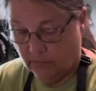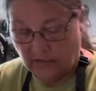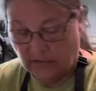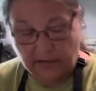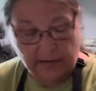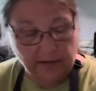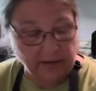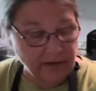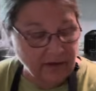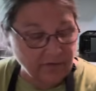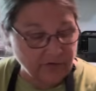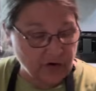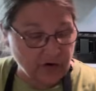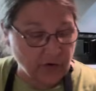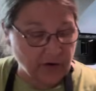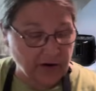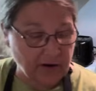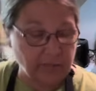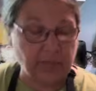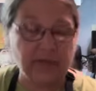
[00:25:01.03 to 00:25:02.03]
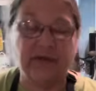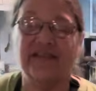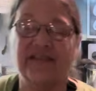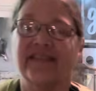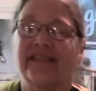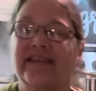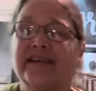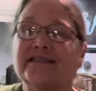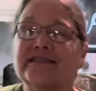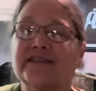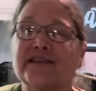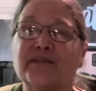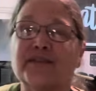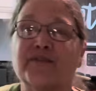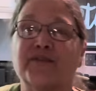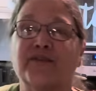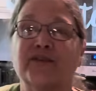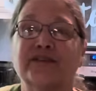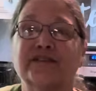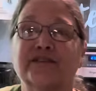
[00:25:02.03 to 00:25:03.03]
I love knowing I'm putting things in the
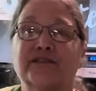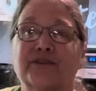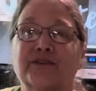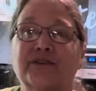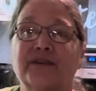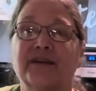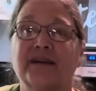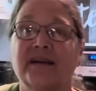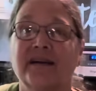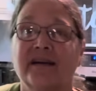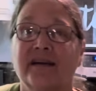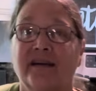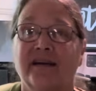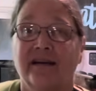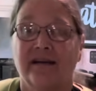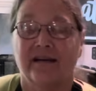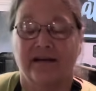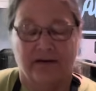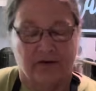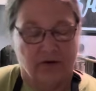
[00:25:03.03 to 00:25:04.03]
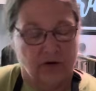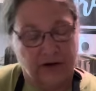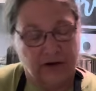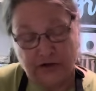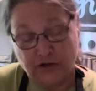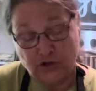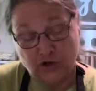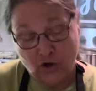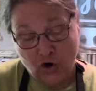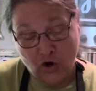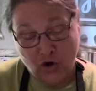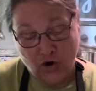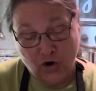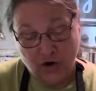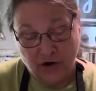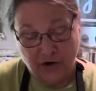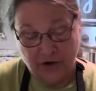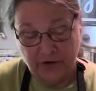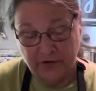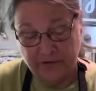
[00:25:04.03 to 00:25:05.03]
freezer or in a
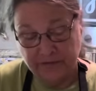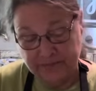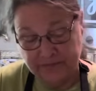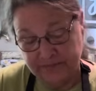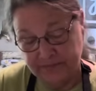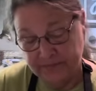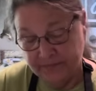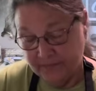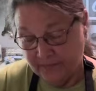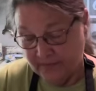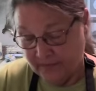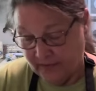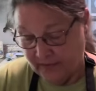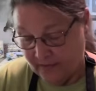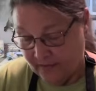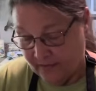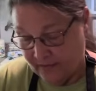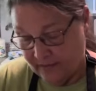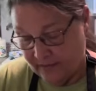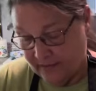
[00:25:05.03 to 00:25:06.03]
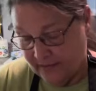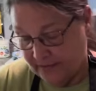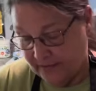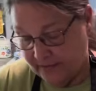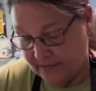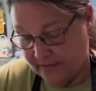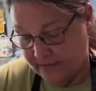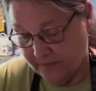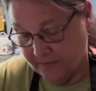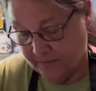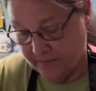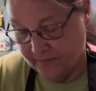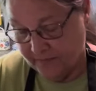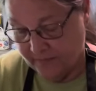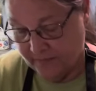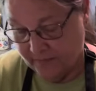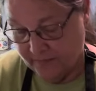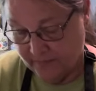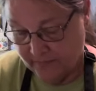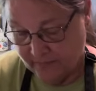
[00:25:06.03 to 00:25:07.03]
jar, and
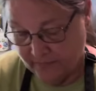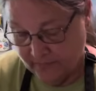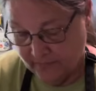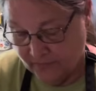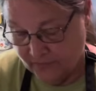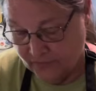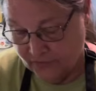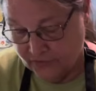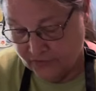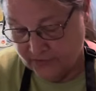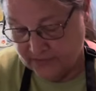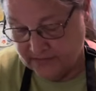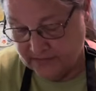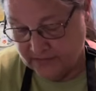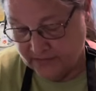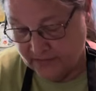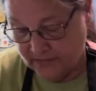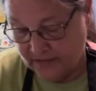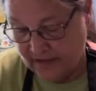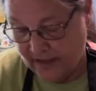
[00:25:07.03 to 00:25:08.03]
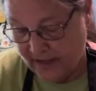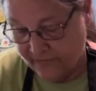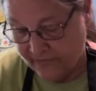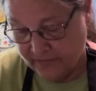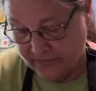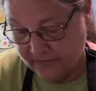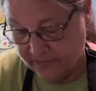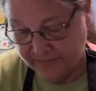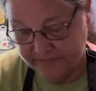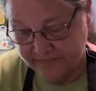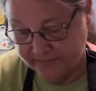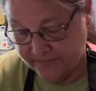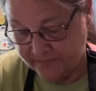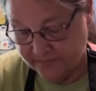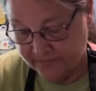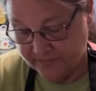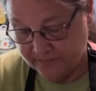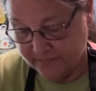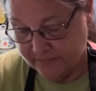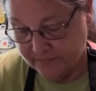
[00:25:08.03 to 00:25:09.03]
you have a
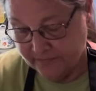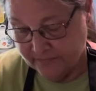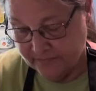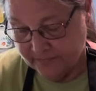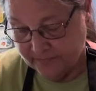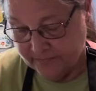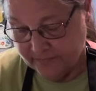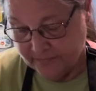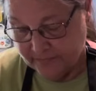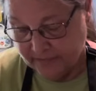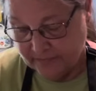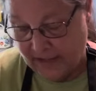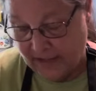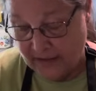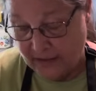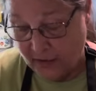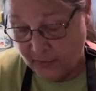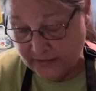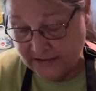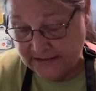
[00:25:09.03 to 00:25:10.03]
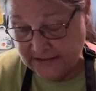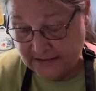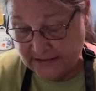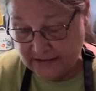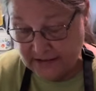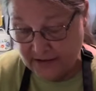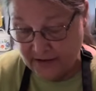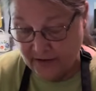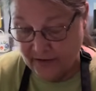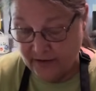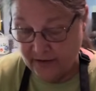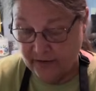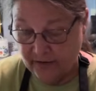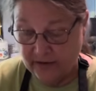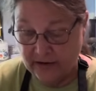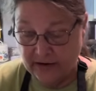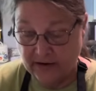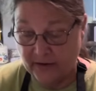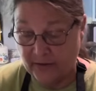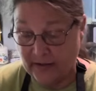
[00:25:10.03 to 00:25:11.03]
I know it's in
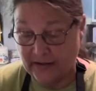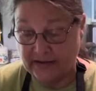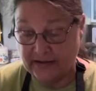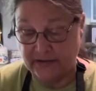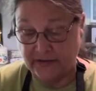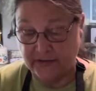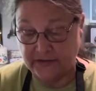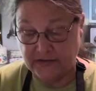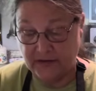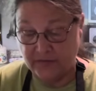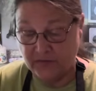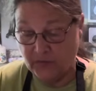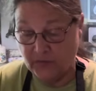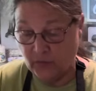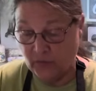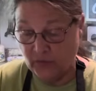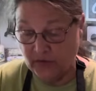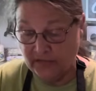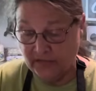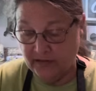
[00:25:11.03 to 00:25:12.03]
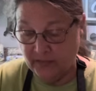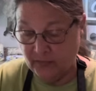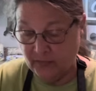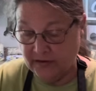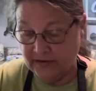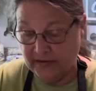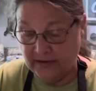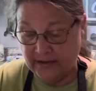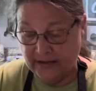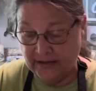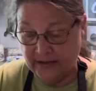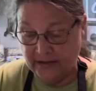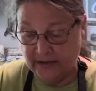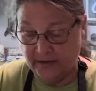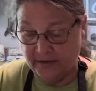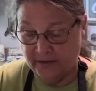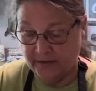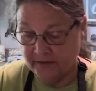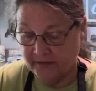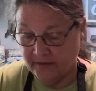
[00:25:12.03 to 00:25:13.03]
there. I know I can do something with it one
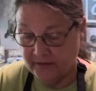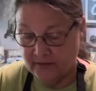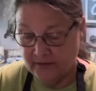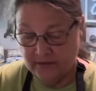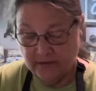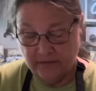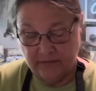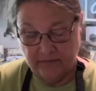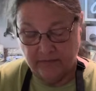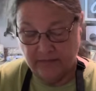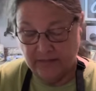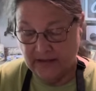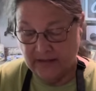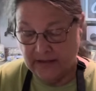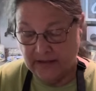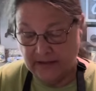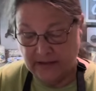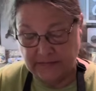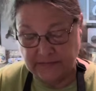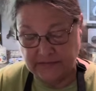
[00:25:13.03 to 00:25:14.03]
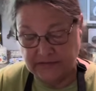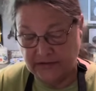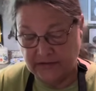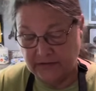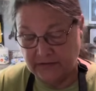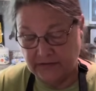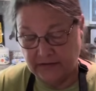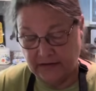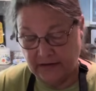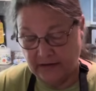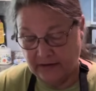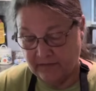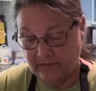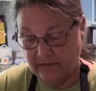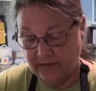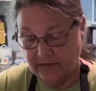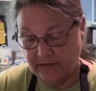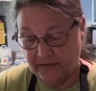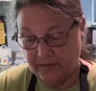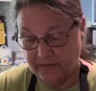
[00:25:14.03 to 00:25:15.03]
day. I absolutely love
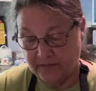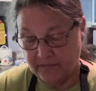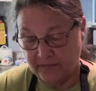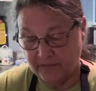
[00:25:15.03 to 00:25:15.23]
that.